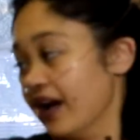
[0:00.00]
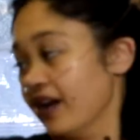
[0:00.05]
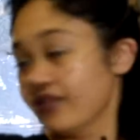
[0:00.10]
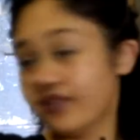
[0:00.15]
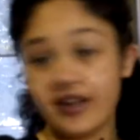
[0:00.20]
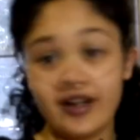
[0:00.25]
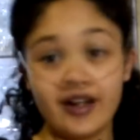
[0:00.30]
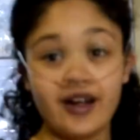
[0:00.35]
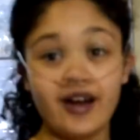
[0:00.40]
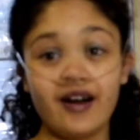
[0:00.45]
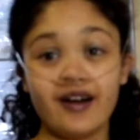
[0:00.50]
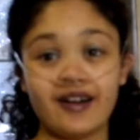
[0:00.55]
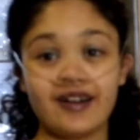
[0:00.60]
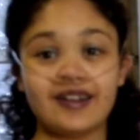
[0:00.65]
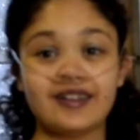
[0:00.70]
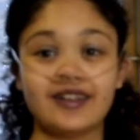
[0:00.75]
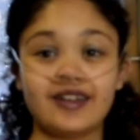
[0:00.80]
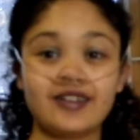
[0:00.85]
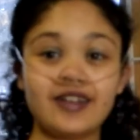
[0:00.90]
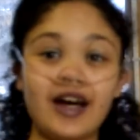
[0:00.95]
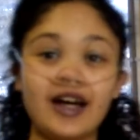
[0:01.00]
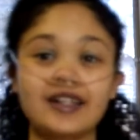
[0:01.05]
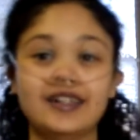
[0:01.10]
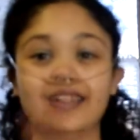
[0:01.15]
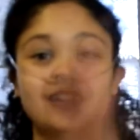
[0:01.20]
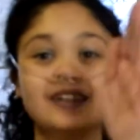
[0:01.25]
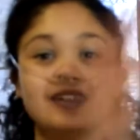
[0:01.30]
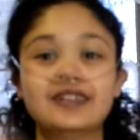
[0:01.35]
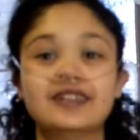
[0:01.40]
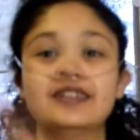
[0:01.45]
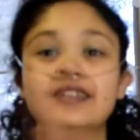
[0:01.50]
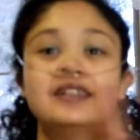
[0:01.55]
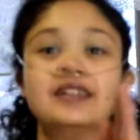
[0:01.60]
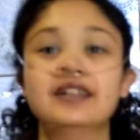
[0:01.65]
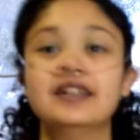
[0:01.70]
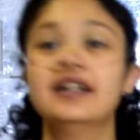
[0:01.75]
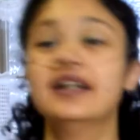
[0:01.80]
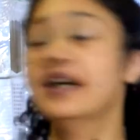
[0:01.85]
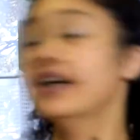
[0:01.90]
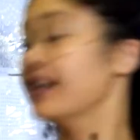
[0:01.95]
There they are. They're done.
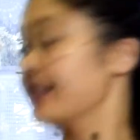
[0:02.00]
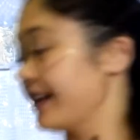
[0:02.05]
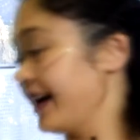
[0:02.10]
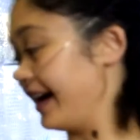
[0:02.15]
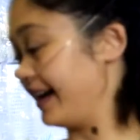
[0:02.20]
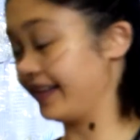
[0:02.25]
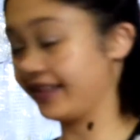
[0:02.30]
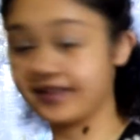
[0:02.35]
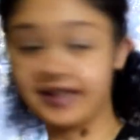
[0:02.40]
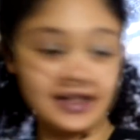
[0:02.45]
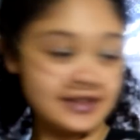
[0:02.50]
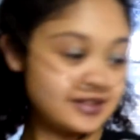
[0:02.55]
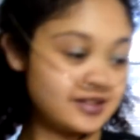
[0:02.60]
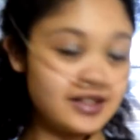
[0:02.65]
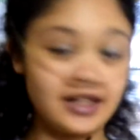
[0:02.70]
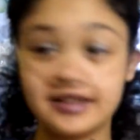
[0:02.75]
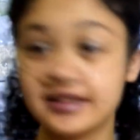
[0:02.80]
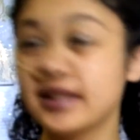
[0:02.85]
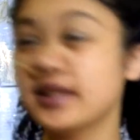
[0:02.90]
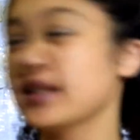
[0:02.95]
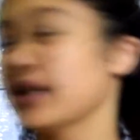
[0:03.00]
Okay, let's get these